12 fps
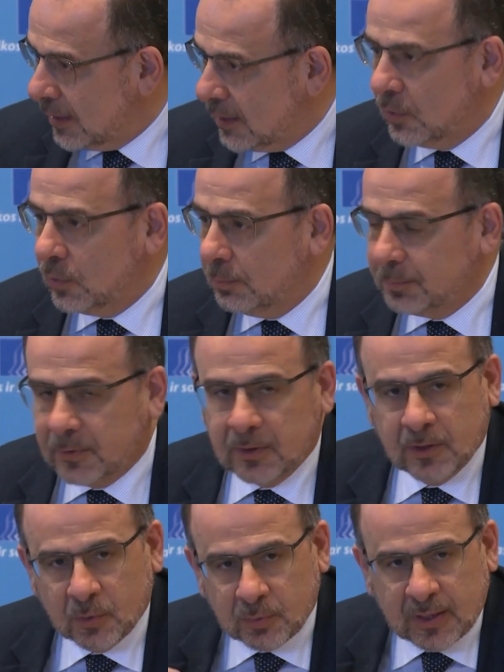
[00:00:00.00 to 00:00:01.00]
And I hope
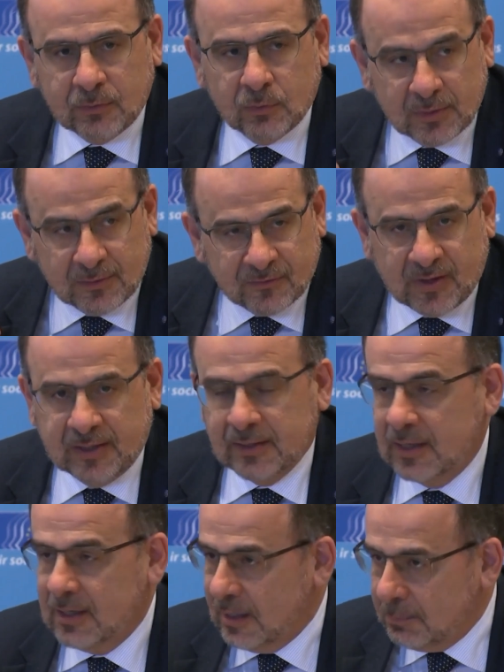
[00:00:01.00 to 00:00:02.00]
we have to
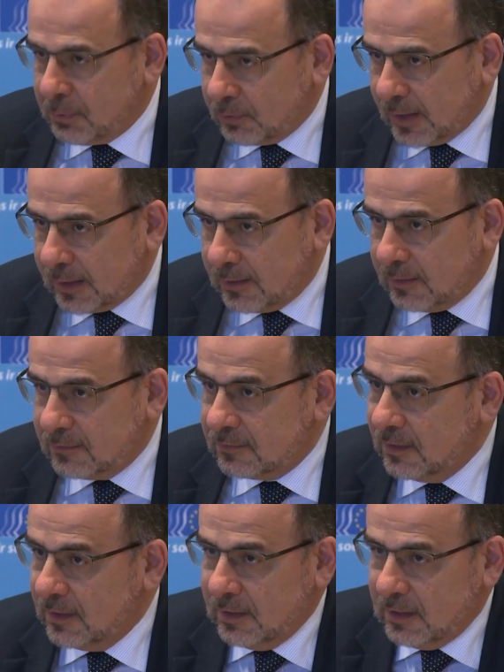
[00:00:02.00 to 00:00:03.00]
defend and protect this.